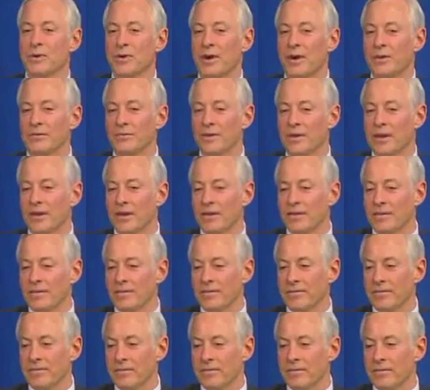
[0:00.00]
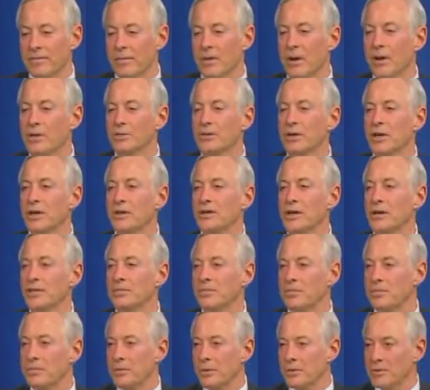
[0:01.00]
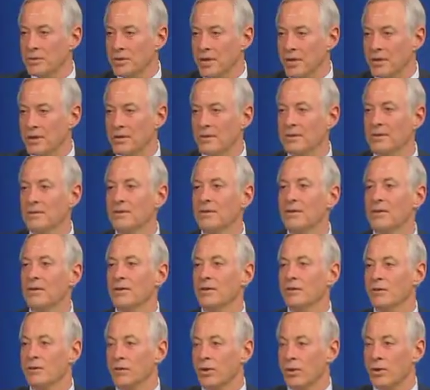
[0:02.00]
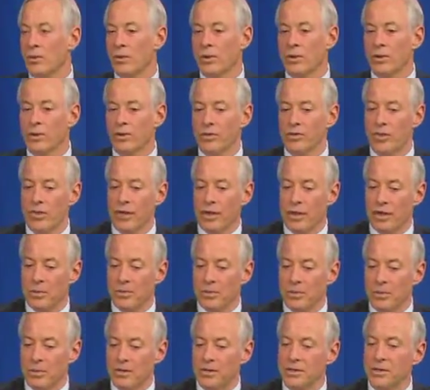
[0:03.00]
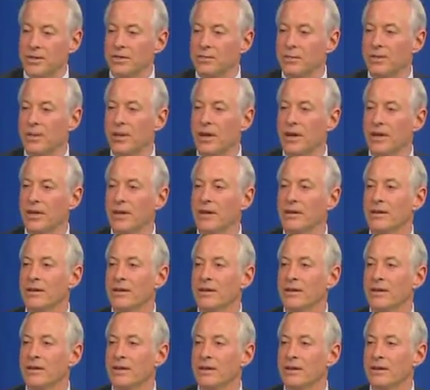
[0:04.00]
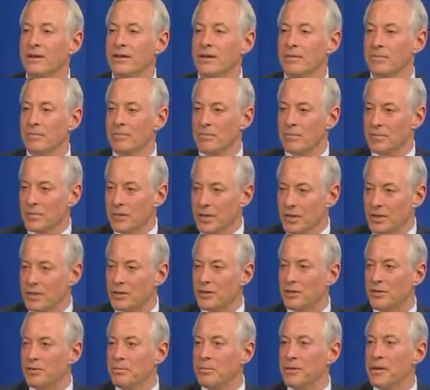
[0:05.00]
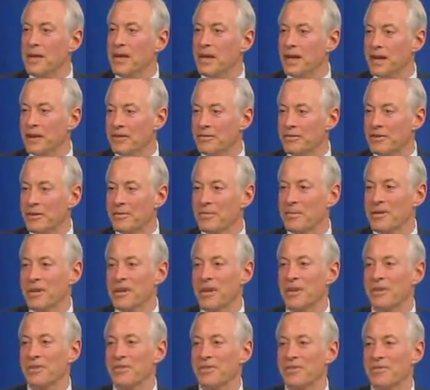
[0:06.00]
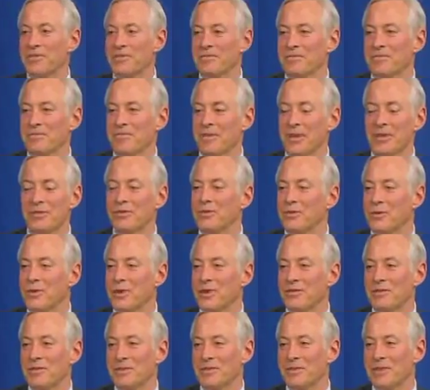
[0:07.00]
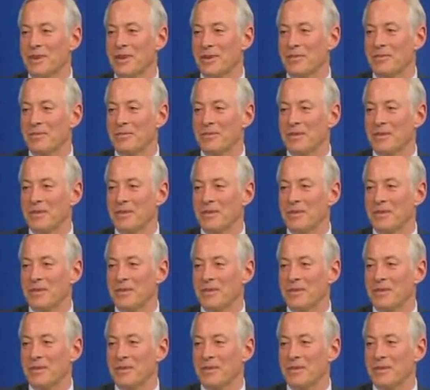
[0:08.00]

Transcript: have to have project after project, so that when the completion of one leads to the beginning of something else, and so you never stop.